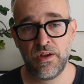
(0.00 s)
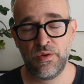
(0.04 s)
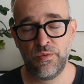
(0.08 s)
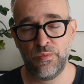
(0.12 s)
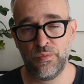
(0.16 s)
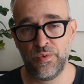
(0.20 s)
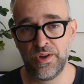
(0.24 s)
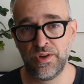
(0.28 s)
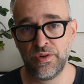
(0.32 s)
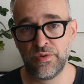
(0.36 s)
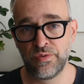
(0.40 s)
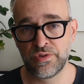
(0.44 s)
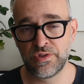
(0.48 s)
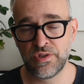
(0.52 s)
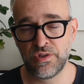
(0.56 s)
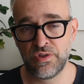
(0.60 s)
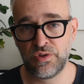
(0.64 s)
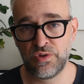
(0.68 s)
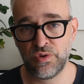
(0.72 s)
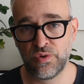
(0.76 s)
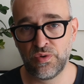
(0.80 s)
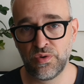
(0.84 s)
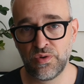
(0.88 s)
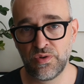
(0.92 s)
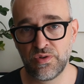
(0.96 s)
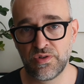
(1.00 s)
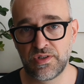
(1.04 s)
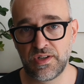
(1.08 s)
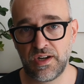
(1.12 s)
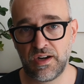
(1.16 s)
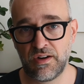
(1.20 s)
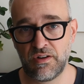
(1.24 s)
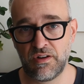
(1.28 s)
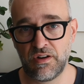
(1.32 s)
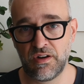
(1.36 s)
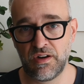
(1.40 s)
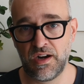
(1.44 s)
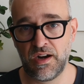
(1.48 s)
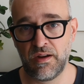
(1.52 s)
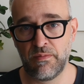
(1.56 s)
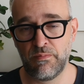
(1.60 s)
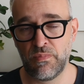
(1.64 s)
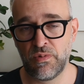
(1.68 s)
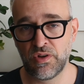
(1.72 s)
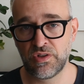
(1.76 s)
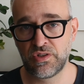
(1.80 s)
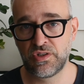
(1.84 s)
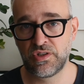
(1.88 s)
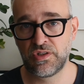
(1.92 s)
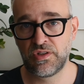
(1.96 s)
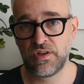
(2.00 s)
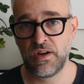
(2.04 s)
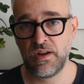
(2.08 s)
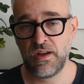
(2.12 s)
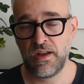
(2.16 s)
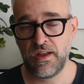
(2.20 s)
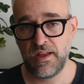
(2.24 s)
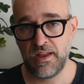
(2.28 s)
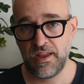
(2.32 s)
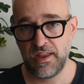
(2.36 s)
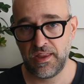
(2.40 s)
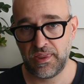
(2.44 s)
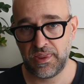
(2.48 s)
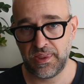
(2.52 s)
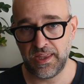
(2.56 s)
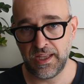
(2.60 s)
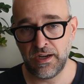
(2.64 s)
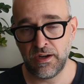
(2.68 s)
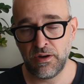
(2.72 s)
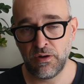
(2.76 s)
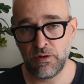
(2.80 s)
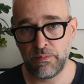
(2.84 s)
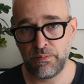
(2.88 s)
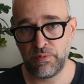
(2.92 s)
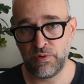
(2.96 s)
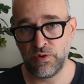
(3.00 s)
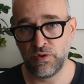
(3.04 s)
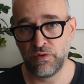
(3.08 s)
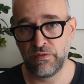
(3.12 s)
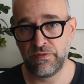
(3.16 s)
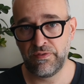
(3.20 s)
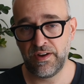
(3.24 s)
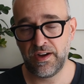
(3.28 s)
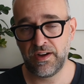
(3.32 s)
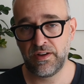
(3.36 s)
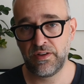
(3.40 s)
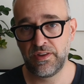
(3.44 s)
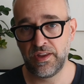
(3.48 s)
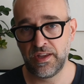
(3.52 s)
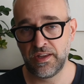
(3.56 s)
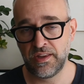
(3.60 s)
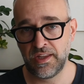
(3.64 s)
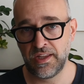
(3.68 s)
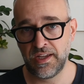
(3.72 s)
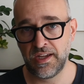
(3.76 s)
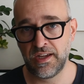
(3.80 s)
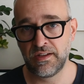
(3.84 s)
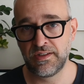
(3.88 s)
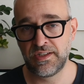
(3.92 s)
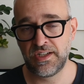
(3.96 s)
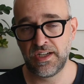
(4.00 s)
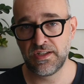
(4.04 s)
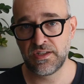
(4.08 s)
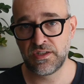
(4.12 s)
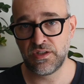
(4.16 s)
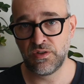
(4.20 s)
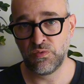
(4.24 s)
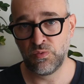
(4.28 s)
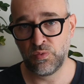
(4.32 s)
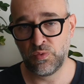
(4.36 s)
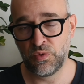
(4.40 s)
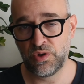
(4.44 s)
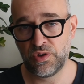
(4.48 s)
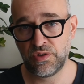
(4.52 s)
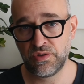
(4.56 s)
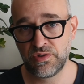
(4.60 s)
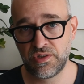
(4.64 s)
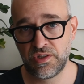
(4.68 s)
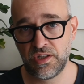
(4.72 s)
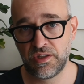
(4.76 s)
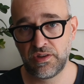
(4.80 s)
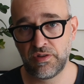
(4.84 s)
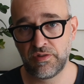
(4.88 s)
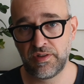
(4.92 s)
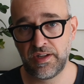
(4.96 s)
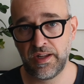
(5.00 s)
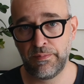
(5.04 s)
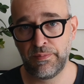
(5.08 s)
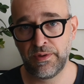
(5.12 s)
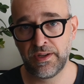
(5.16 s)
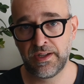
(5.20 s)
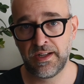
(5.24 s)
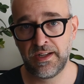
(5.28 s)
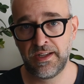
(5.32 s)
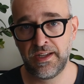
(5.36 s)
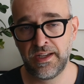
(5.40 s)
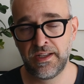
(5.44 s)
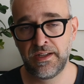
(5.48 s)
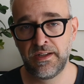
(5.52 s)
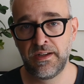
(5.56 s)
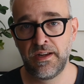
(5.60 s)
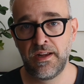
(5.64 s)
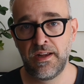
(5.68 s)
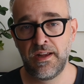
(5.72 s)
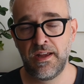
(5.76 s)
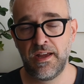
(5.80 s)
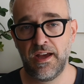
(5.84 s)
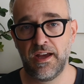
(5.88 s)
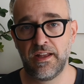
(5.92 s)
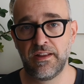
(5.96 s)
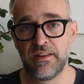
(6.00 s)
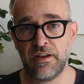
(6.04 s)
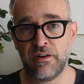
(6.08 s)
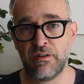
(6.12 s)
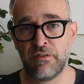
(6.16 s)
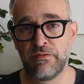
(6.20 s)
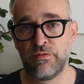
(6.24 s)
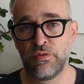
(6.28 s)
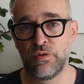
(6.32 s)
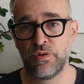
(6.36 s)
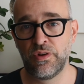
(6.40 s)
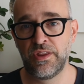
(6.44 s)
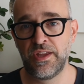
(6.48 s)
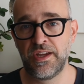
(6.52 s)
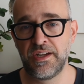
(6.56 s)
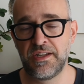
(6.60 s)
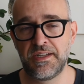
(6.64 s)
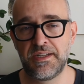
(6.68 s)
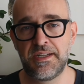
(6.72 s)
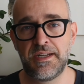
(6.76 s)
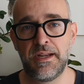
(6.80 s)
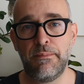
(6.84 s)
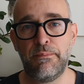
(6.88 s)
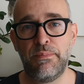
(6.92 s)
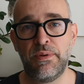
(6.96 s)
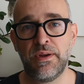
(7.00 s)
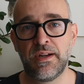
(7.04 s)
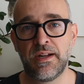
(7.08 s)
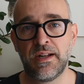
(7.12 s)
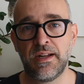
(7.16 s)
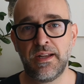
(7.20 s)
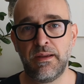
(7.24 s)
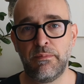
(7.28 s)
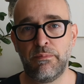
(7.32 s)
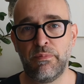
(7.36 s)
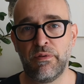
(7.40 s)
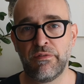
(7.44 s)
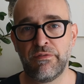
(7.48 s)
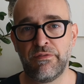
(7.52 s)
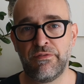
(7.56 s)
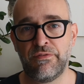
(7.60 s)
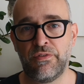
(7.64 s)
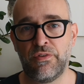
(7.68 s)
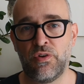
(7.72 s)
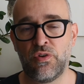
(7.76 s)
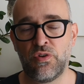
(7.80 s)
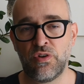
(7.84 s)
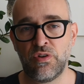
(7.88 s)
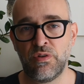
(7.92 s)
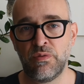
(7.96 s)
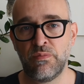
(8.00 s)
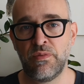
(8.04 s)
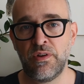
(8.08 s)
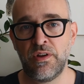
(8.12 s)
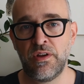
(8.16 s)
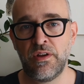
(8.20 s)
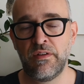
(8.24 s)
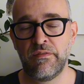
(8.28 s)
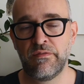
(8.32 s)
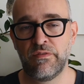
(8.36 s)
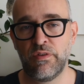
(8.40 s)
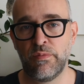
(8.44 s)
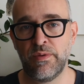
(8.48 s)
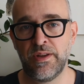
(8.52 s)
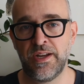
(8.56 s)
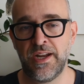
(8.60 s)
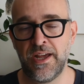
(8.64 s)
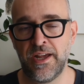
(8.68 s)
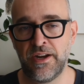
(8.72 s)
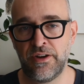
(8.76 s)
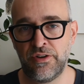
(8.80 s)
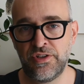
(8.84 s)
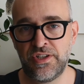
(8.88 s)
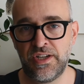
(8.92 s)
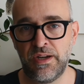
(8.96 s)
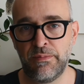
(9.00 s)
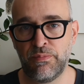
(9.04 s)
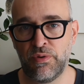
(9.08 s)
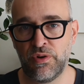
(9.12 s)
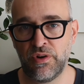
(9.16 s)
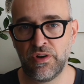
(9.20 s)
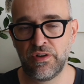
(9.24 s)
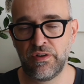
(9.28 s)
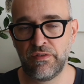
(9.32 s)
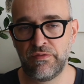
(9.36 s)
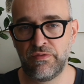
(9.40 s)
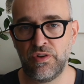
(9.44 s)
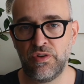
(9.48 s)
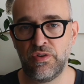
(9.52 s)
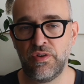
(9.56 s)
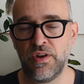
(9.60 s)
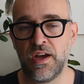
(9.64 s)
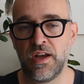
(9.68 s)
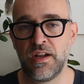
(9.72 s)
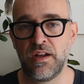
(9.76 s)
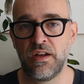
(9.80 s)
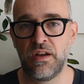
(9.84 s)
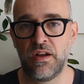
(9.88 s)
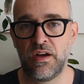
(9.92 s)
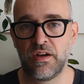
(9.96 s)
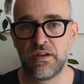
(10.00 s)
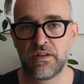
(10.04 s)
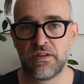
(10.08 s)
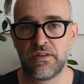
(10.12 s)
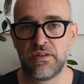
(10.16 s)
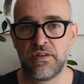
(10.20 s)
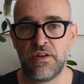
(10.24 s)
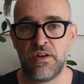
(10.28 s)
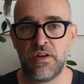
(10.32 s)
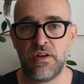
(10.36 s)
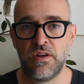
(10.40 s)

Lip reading: Windows and doors are a much thinner profile than the adjacent walls that they're typically in, and therefore they typically perform from an energy point of view a lot